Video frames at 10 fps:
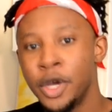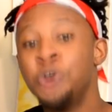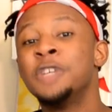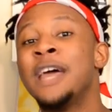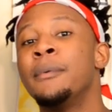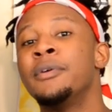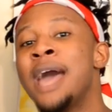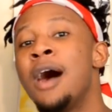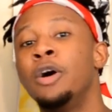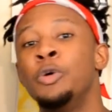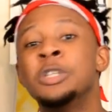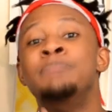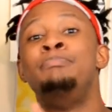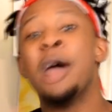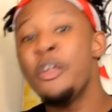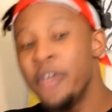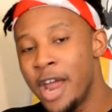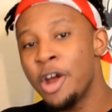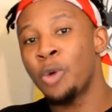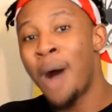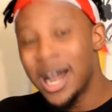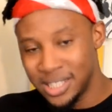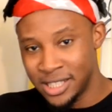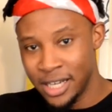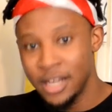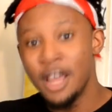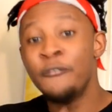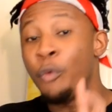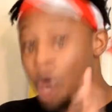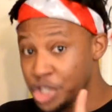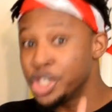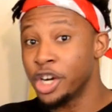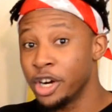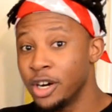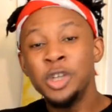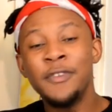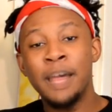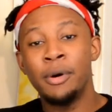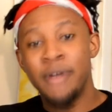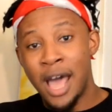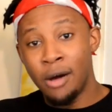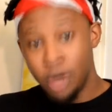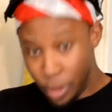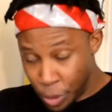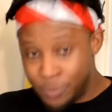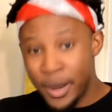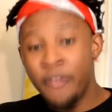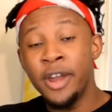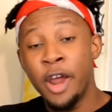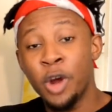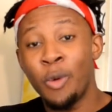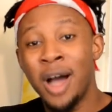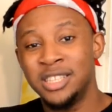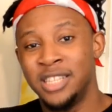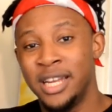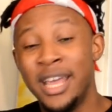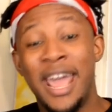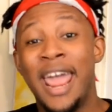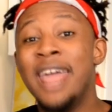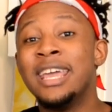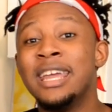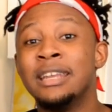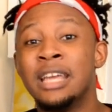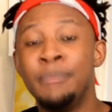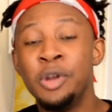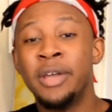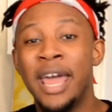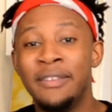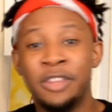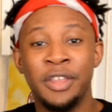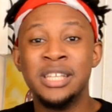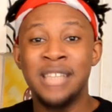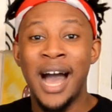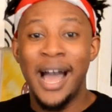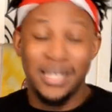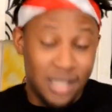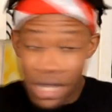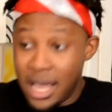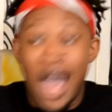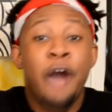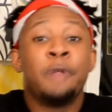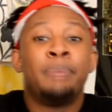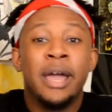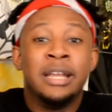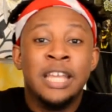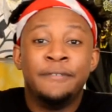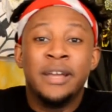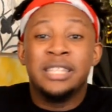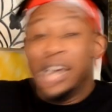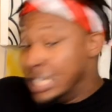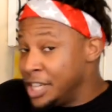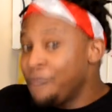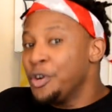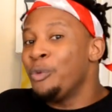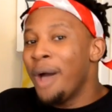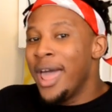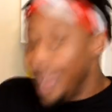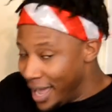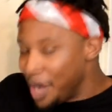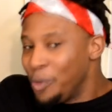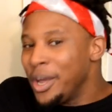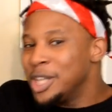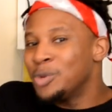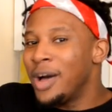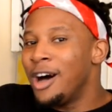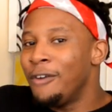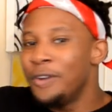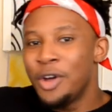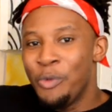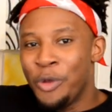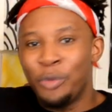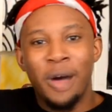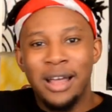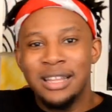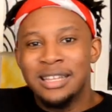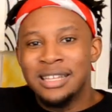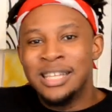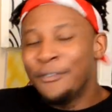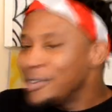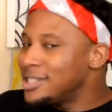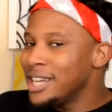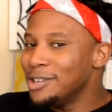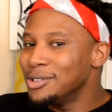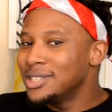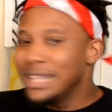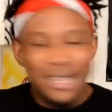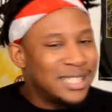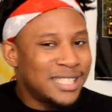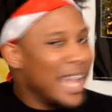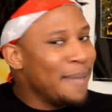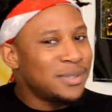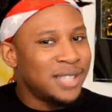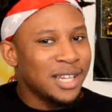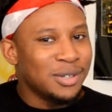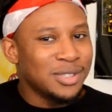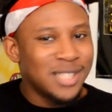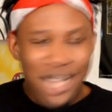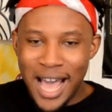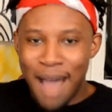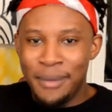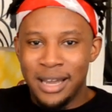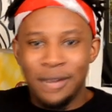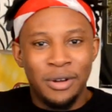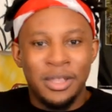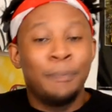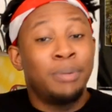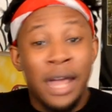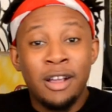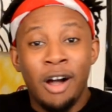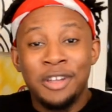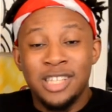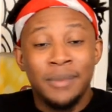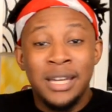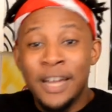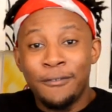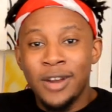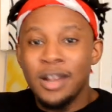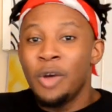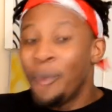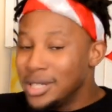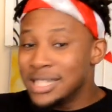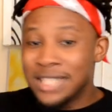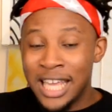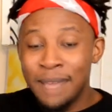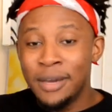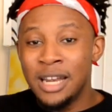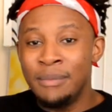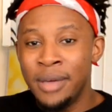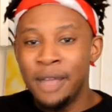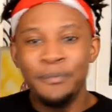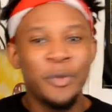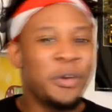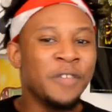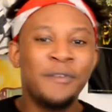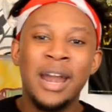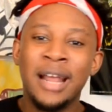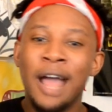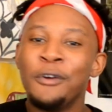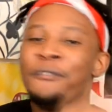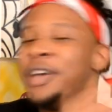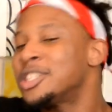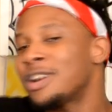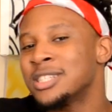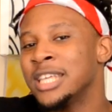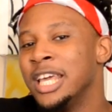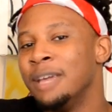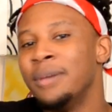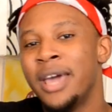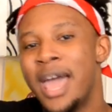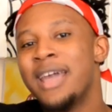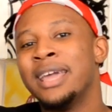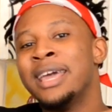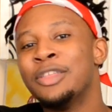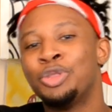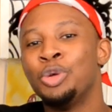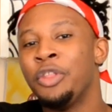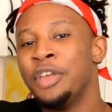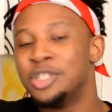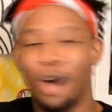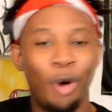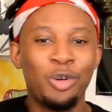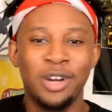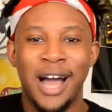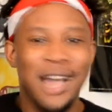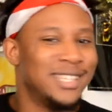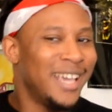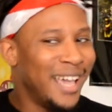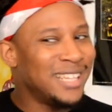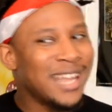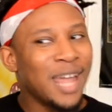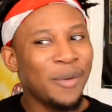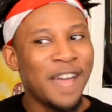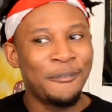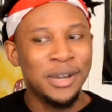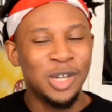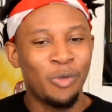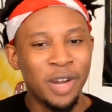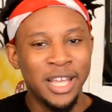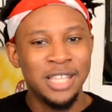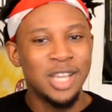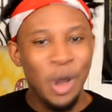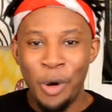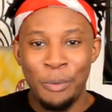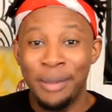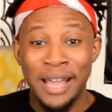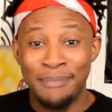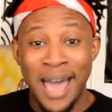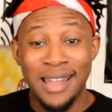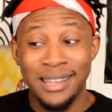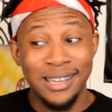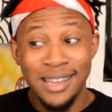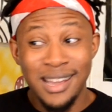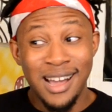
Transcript: Who's available now who is better than Eric Washington for sure? Who's available now who's better than Eric Washington and can communicate to these guys how to play defense a different way in week 12 with what? Different signals? The same signals? I mean, the play call is going to be different. What's his scheme going to be? We have to find a guy who fits our scheme and can get through to these older guys. It's not like we have a bunch of rookies who are playing badly.